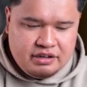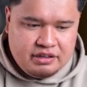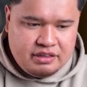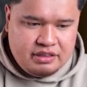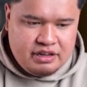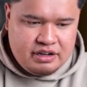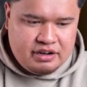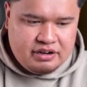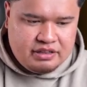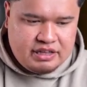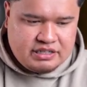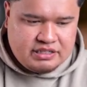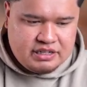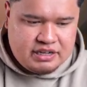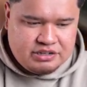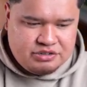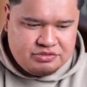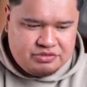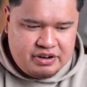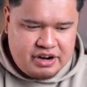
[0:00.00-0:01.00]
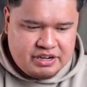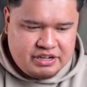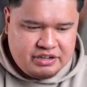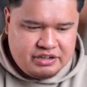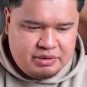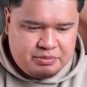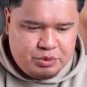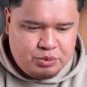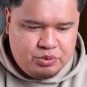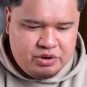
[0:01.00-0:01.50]
there. That's a nice refractor,
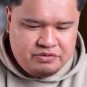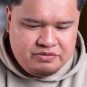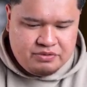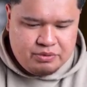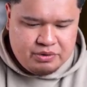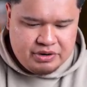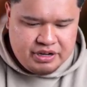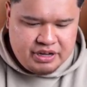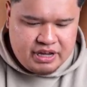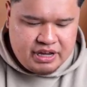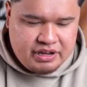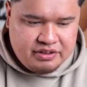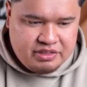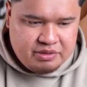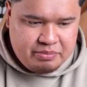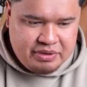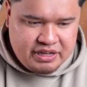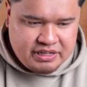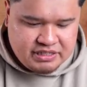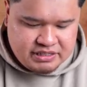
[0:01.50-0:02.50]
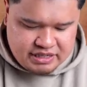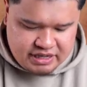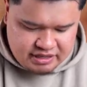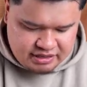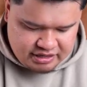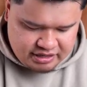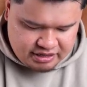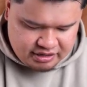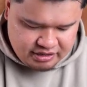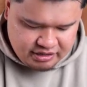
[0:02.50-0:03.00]
number 148 of the base set
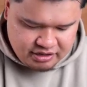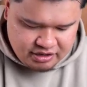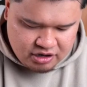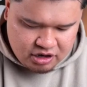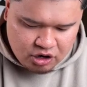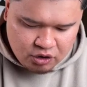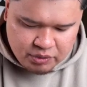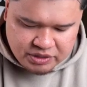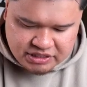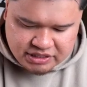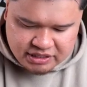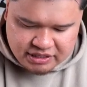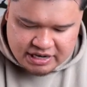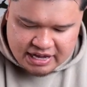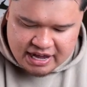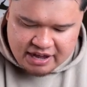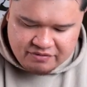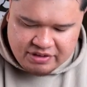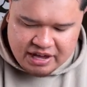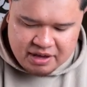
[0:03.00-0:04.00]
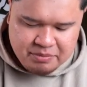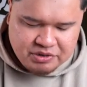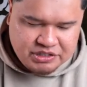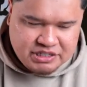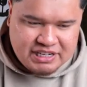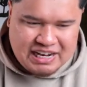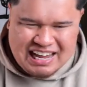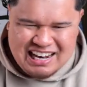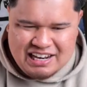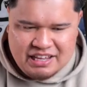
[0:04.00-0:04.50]
there. Always good to have
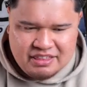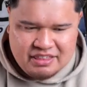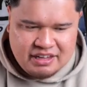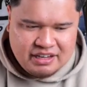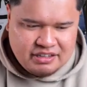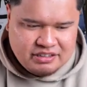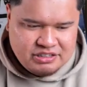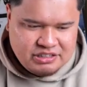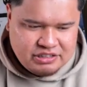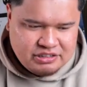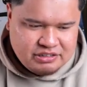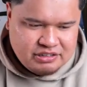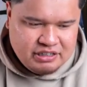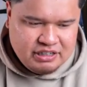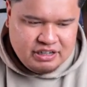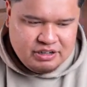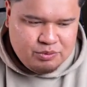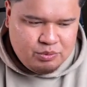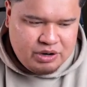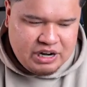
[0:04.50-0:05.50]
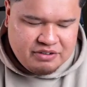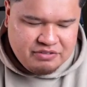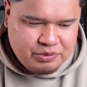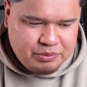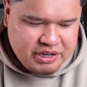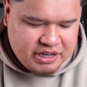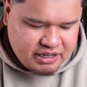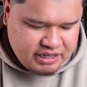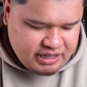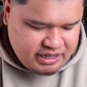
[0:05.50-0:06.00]
Hamilton anything. So whatever we
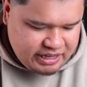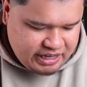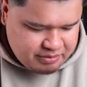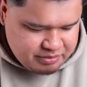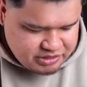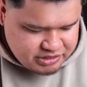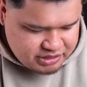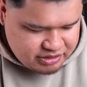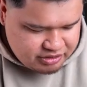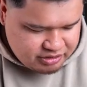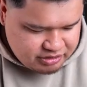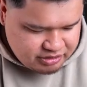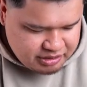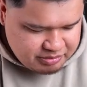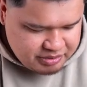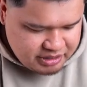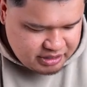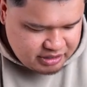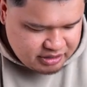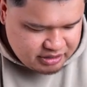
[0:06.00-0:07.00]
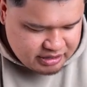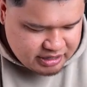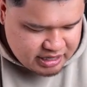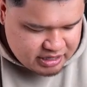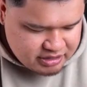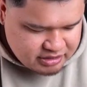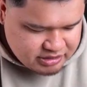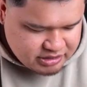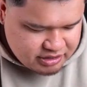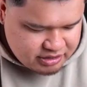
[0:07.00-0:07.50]
can get Hamilton. Oh, let me
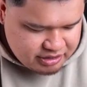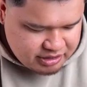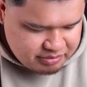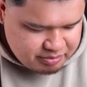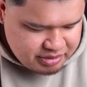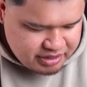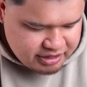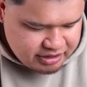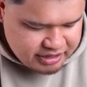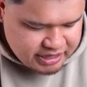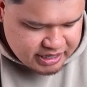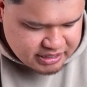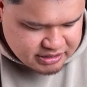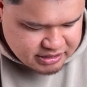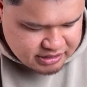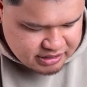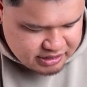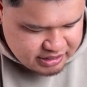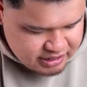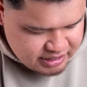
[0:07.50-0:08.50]
not. Sorry, Pierre Gasly.